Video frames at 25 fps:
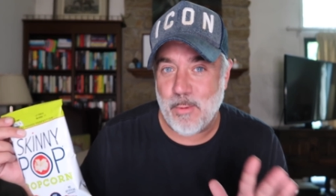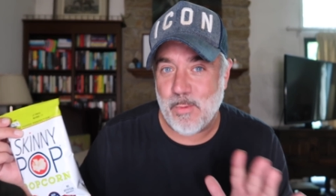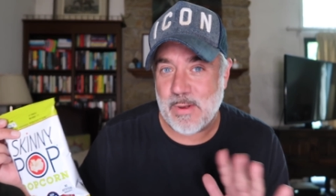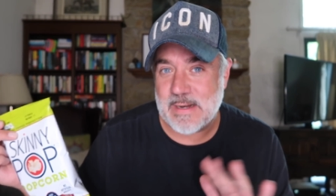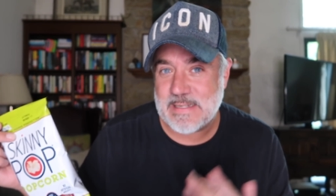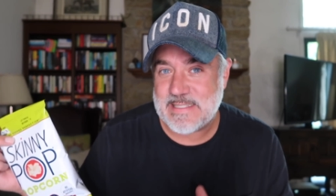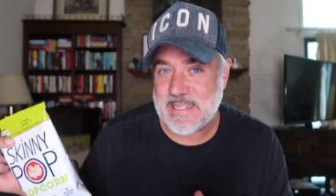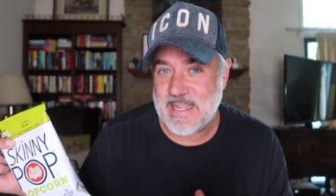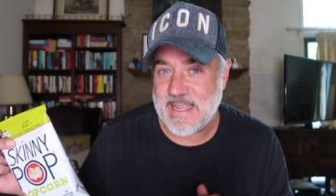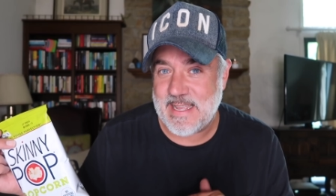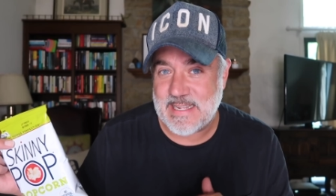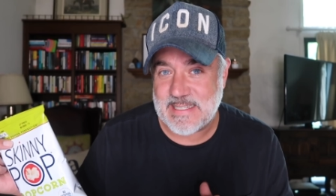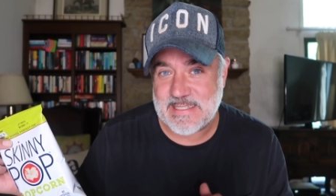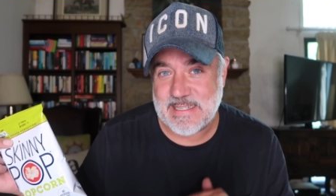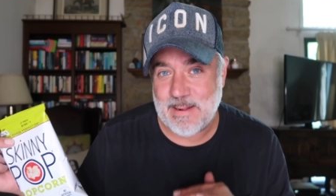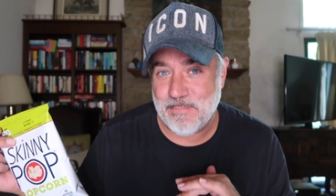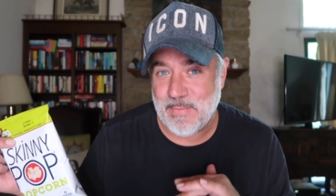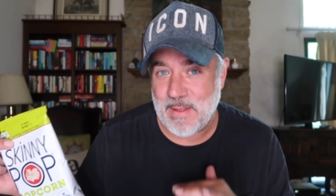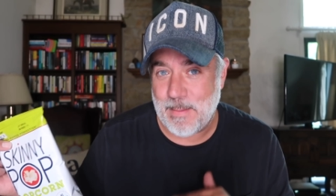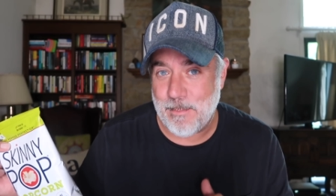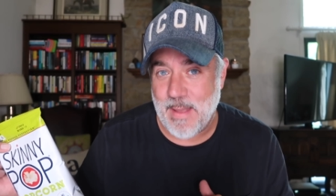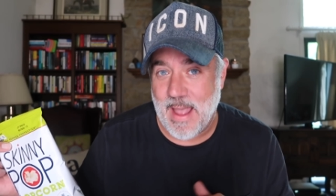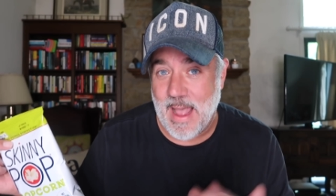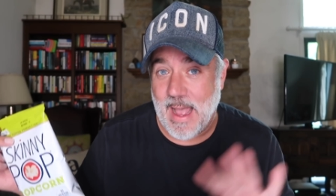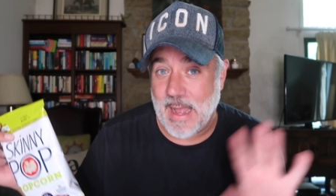he wants to eat
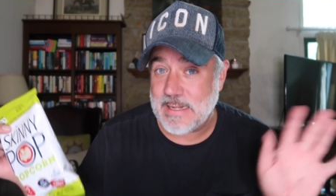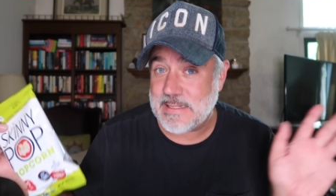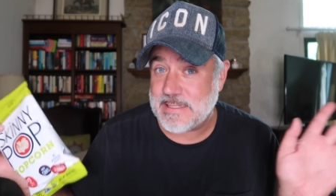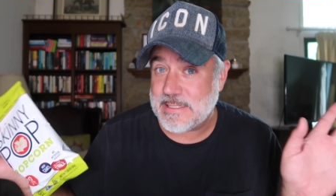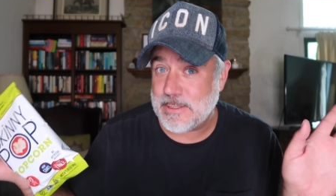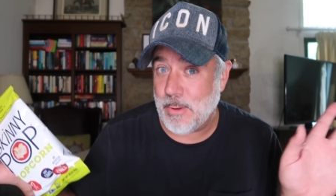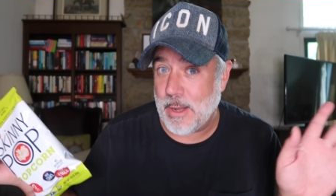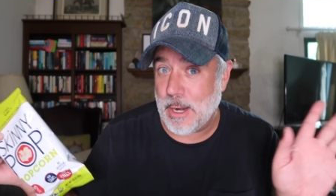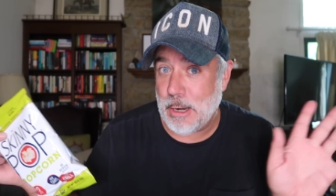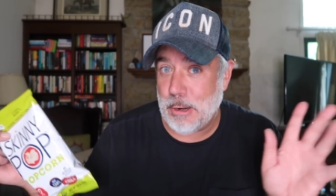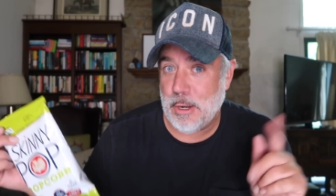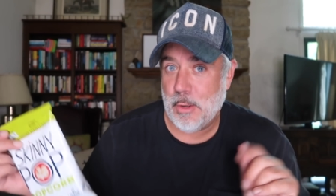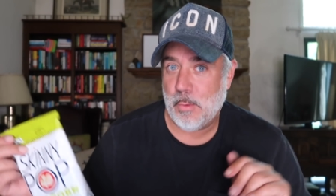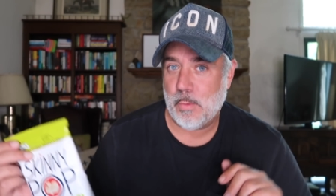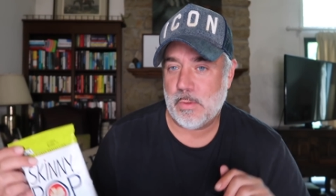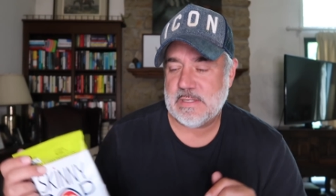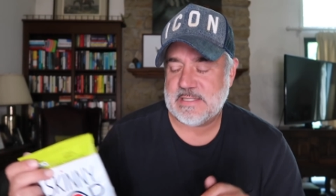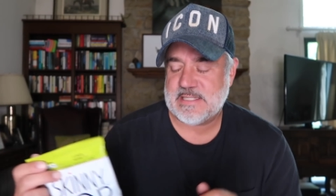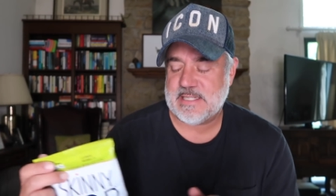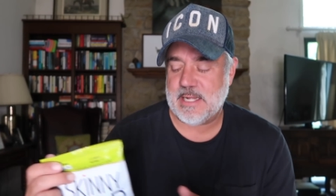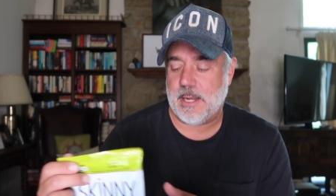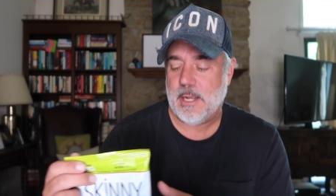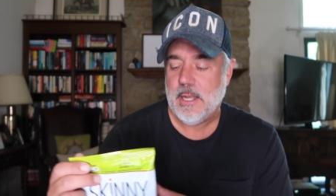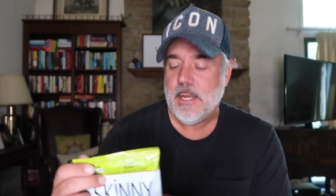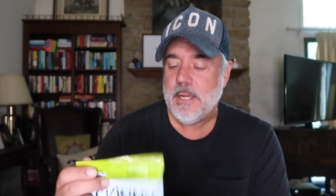something bad, so I don't know, we'll
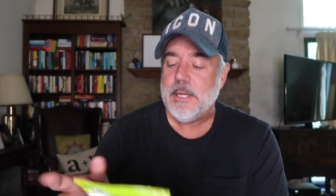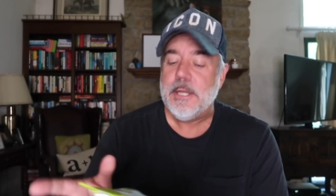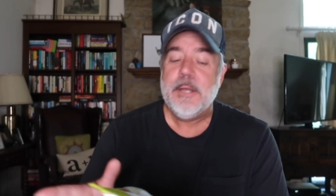see.